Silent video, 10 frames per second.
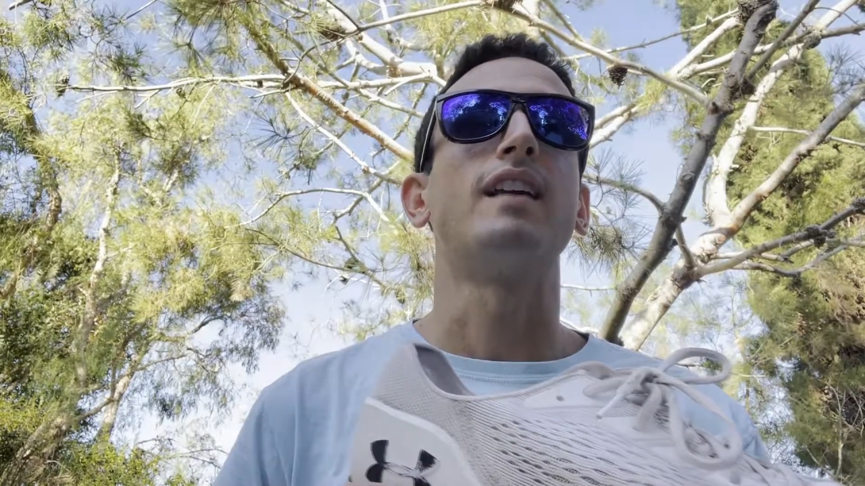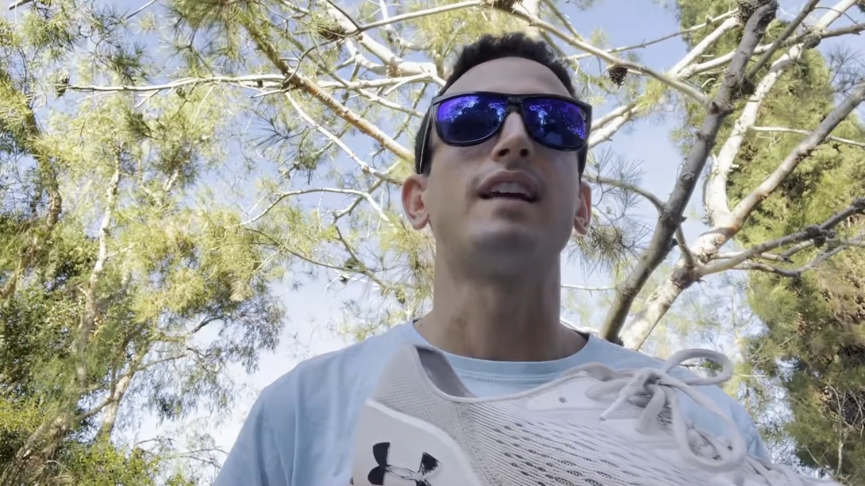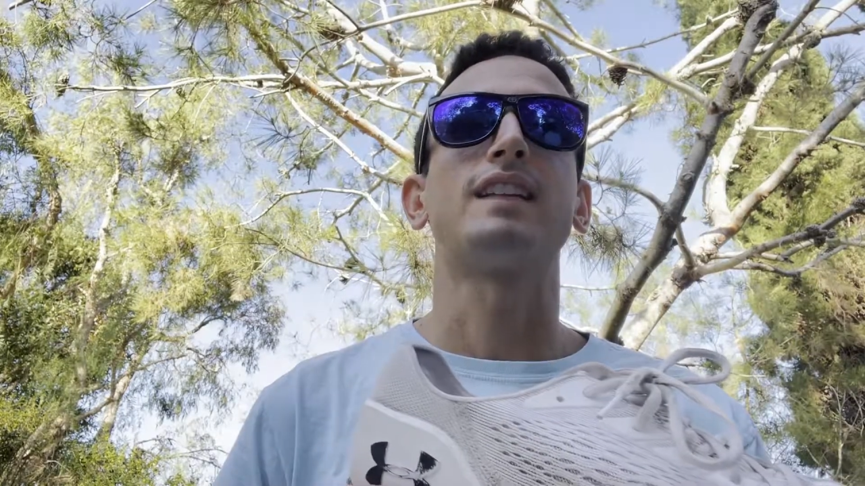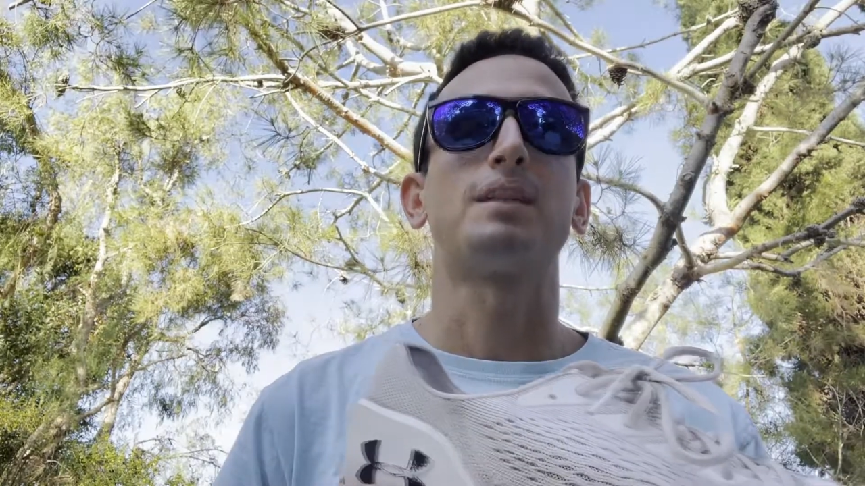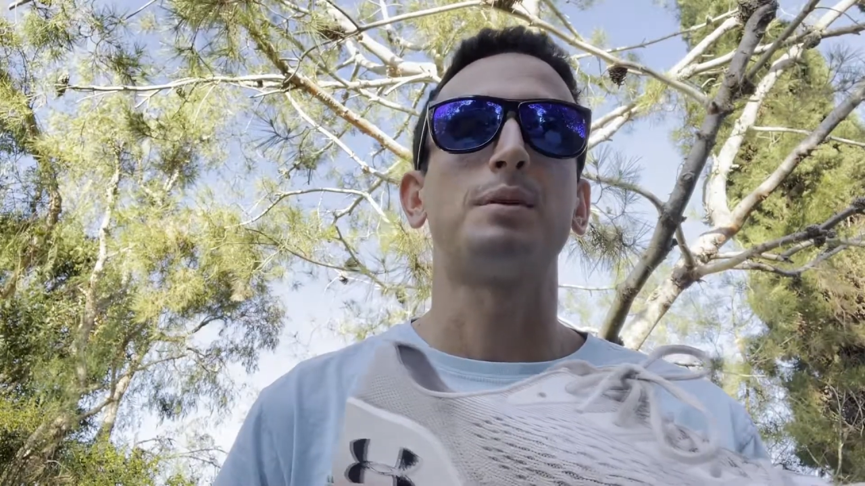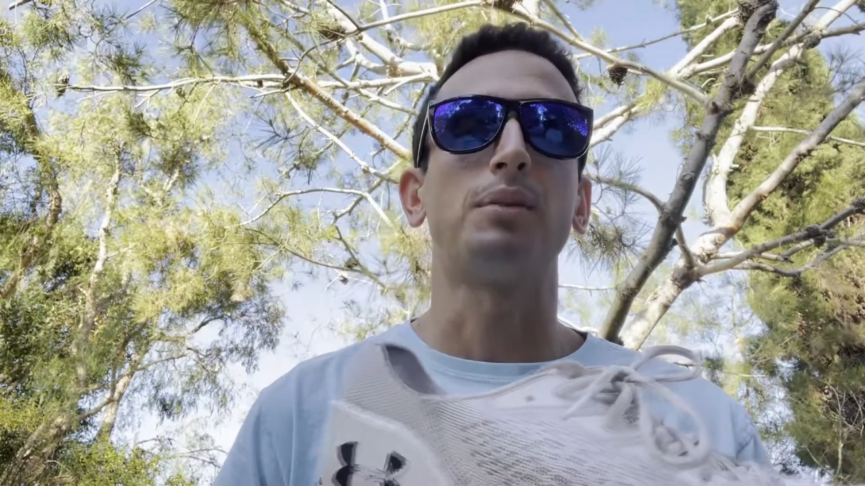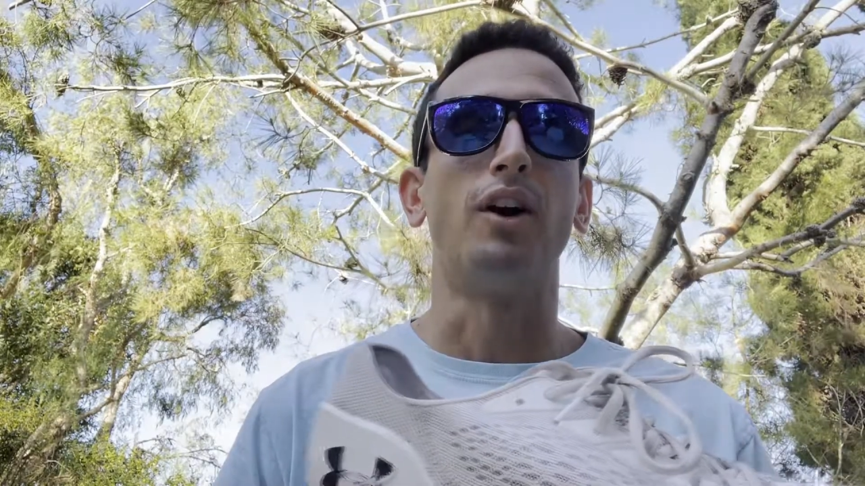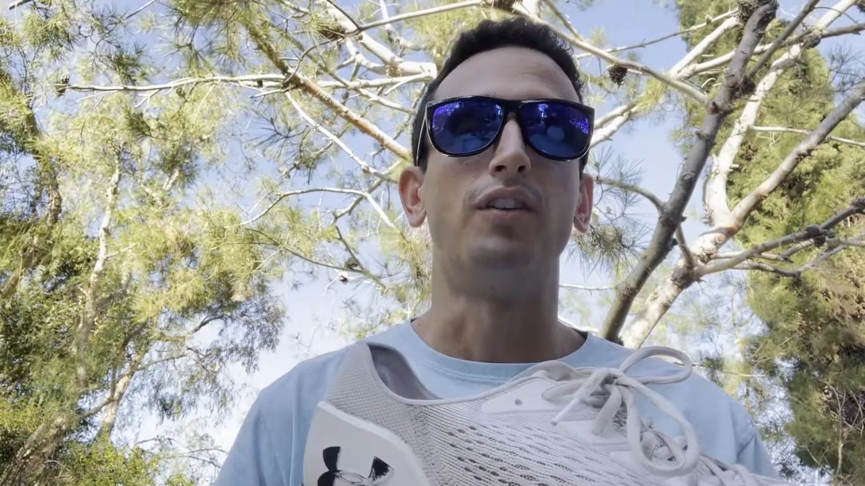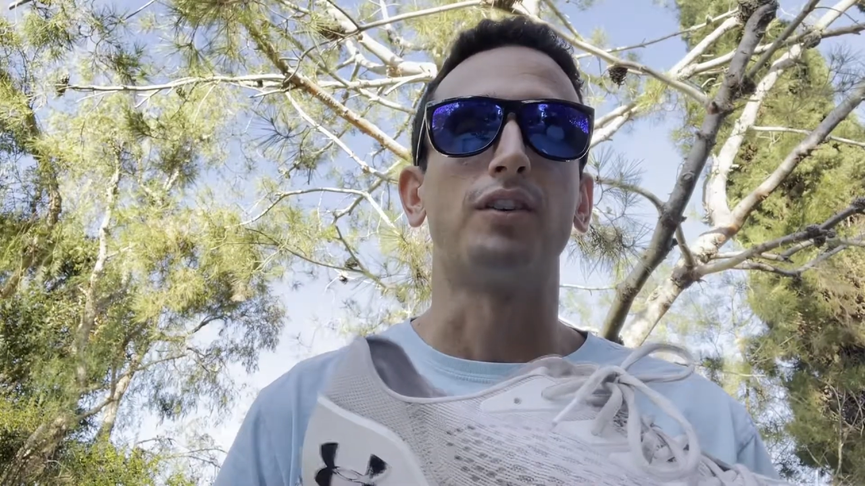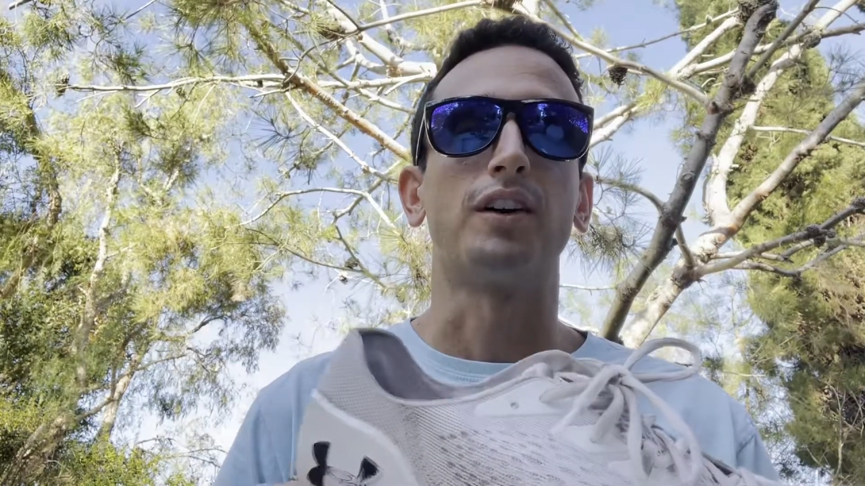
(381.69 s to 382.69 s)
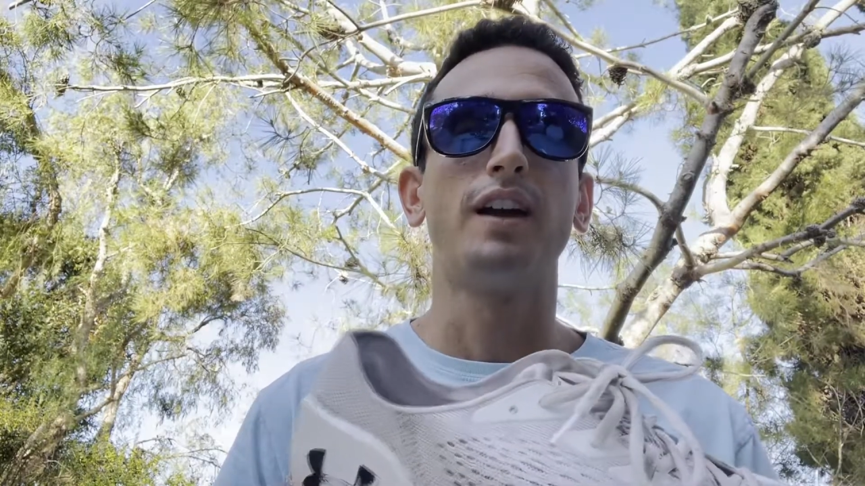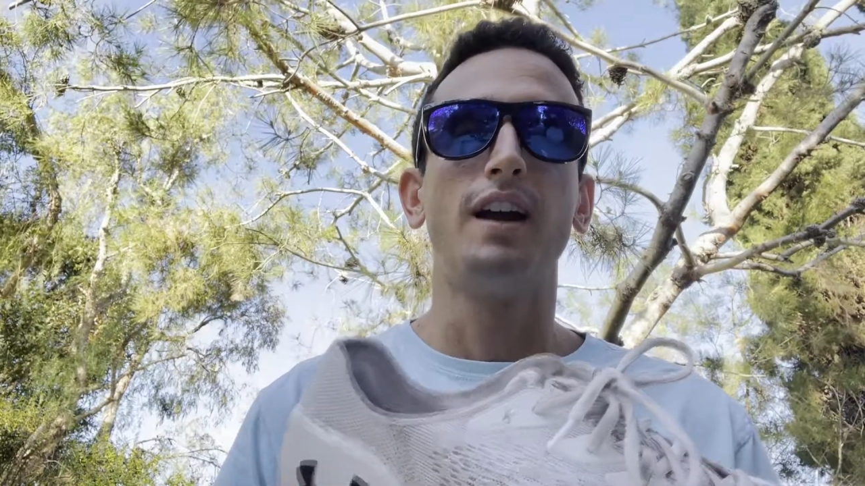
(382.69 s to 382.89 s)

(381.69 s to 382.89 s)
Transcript: a ton of people over.